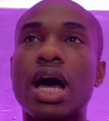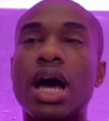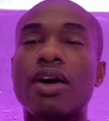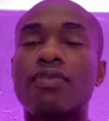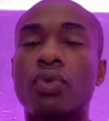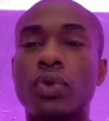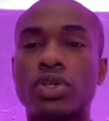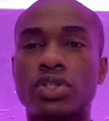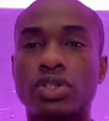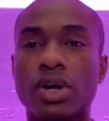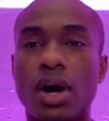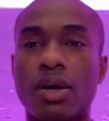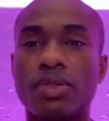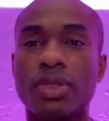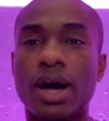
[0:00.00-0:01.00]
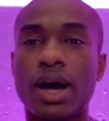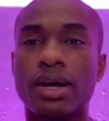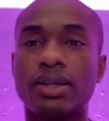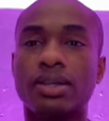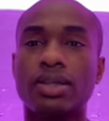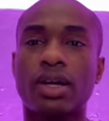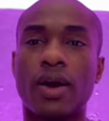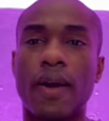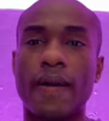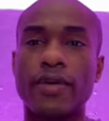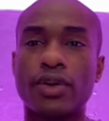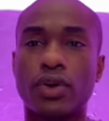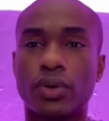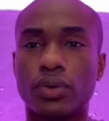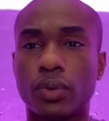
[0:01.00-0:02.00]
I've always thought that, you
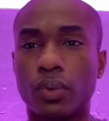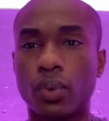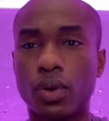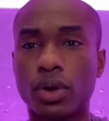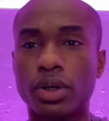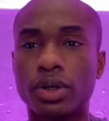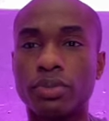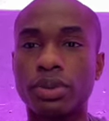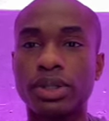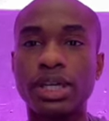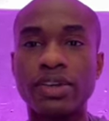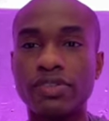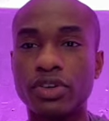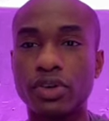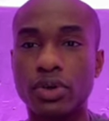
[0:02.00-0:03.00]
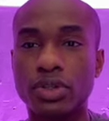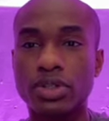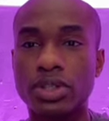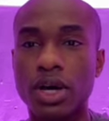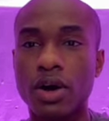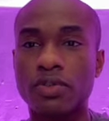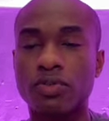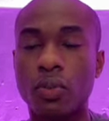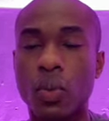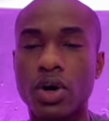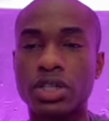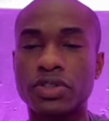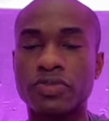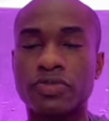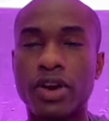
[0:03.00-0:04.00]
know, the word believe in yourself
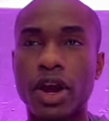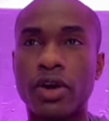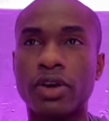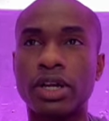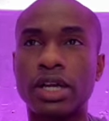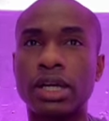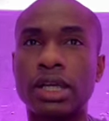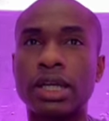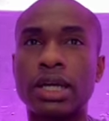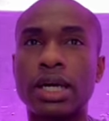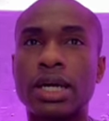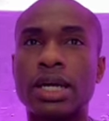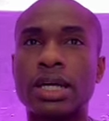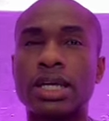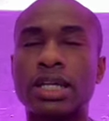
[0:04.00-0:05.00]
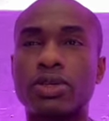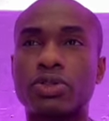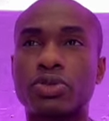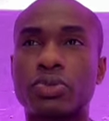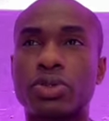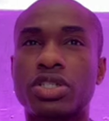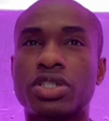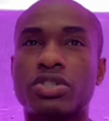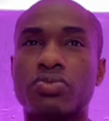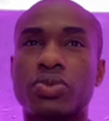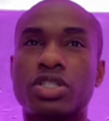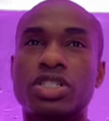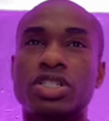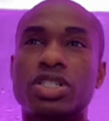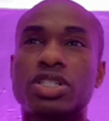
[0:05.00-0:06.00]
was very, was, was,
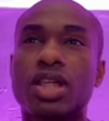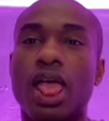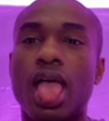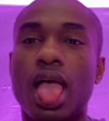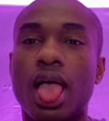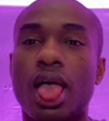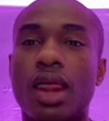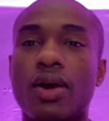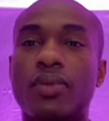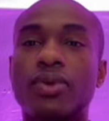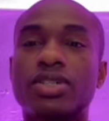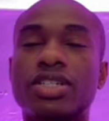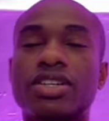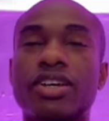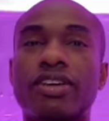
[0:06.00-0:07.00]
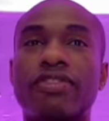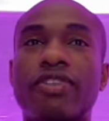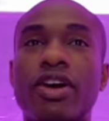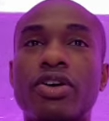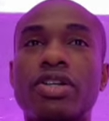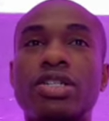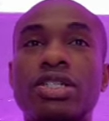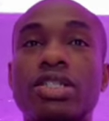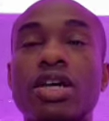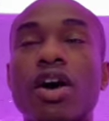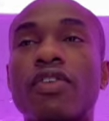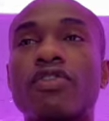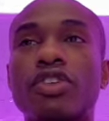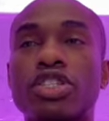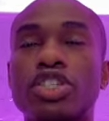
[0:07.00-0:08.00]
was, uh, was a very
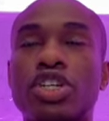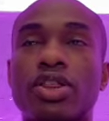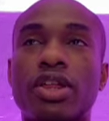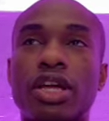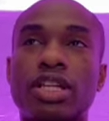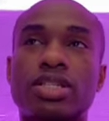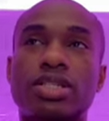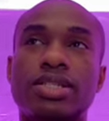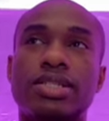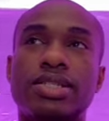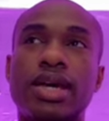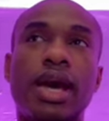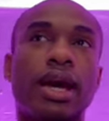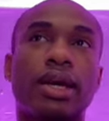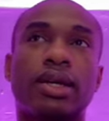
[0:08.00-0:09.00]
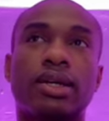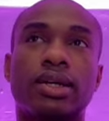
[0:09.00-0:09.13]
selfish thing to say,